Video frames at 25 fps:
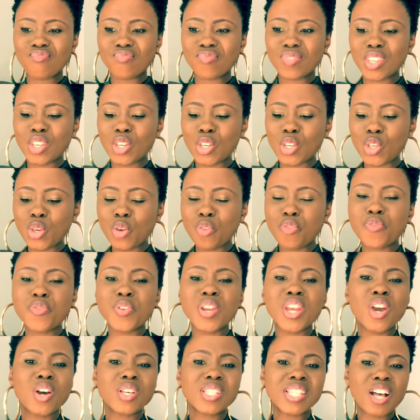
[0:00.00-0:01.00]
You free
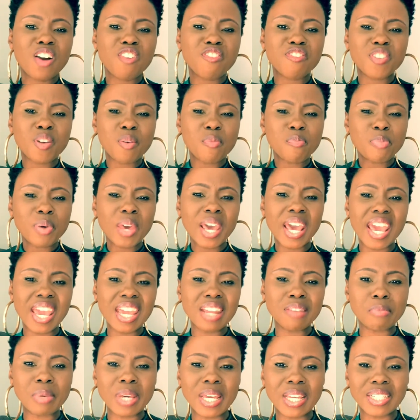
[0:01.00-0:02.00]
yourself from pain,
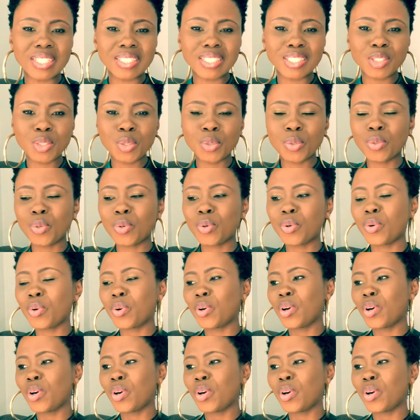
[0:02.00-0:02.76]
man. You